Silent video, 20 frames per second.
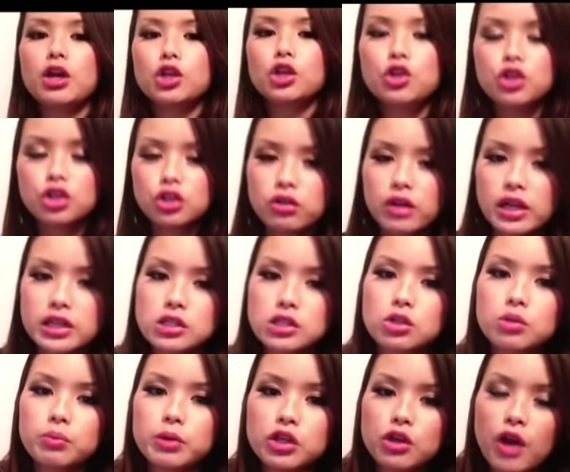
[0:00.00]
You can do that
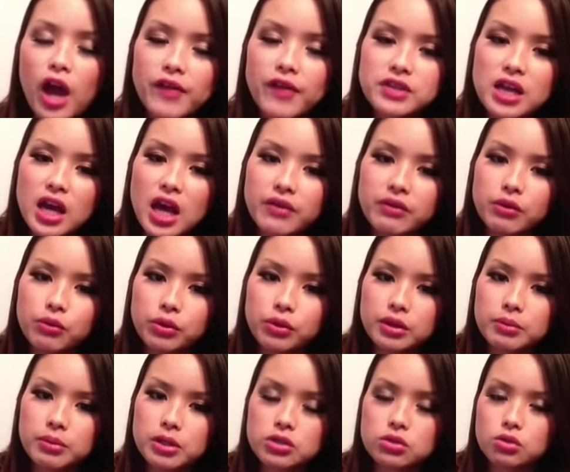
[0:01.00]
too, but you have to have a
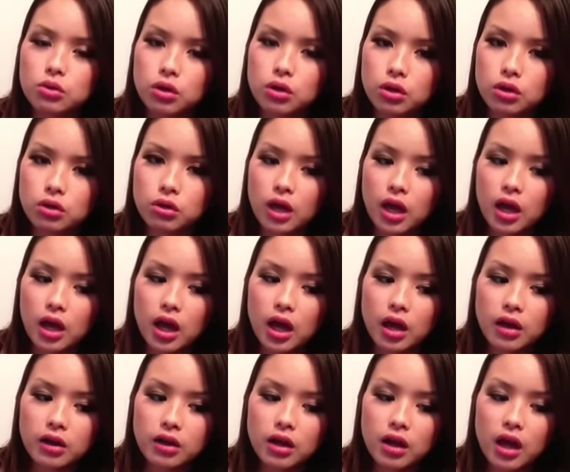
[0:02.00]
really big store to do that.
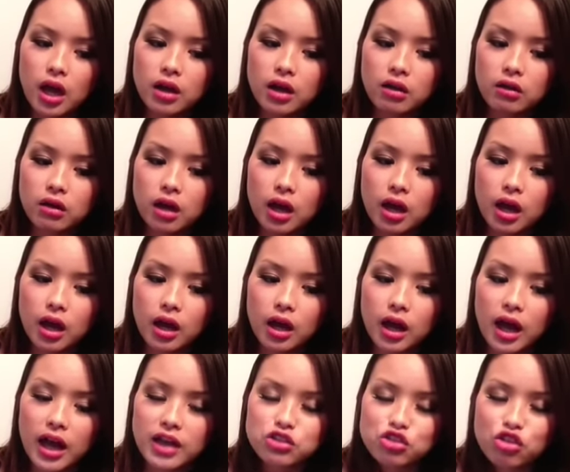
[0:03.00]
I don't, I don't.
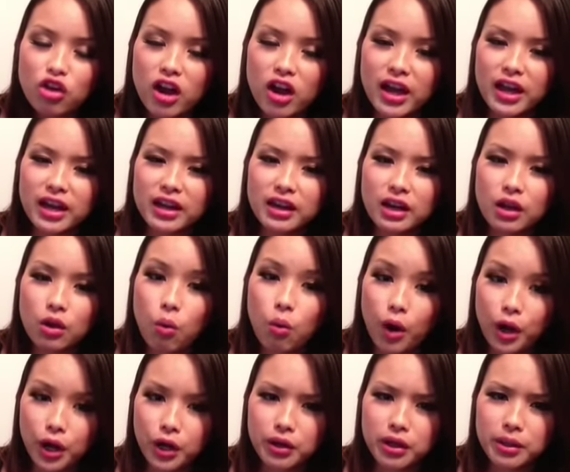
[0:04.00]
I tried
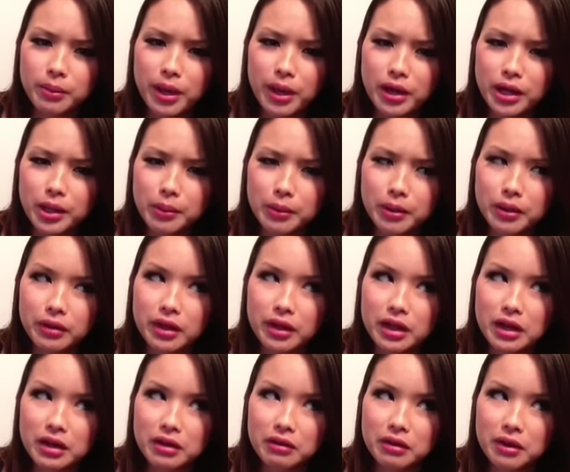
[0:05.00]
inquiring about it, but they
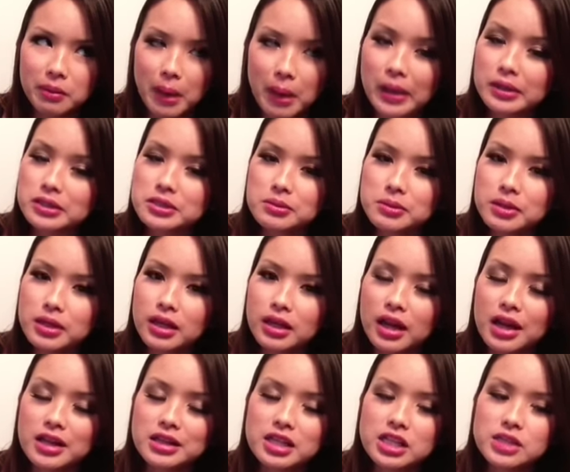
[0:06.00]
didn't get back to me, and
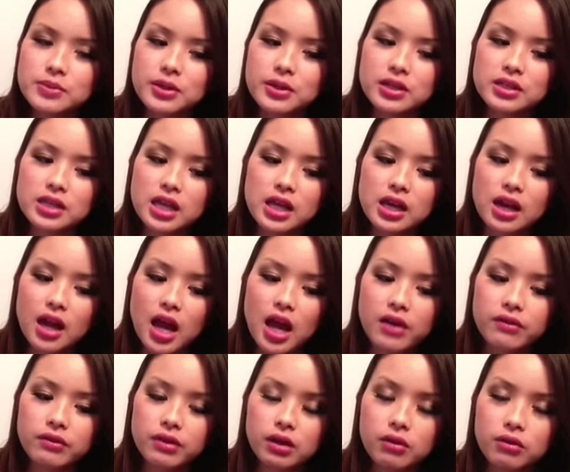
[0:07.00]
I think it's because I didn't
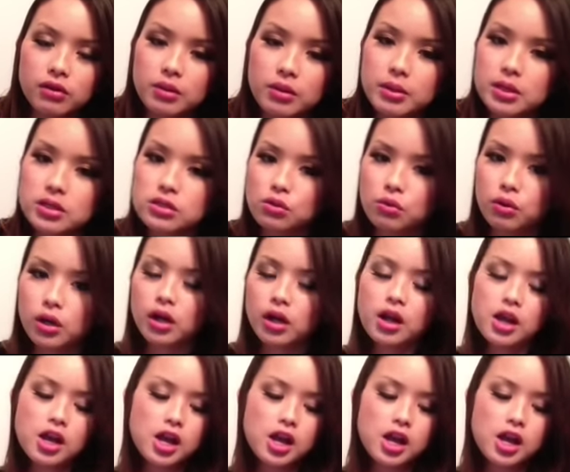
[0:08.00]
have like a really big store.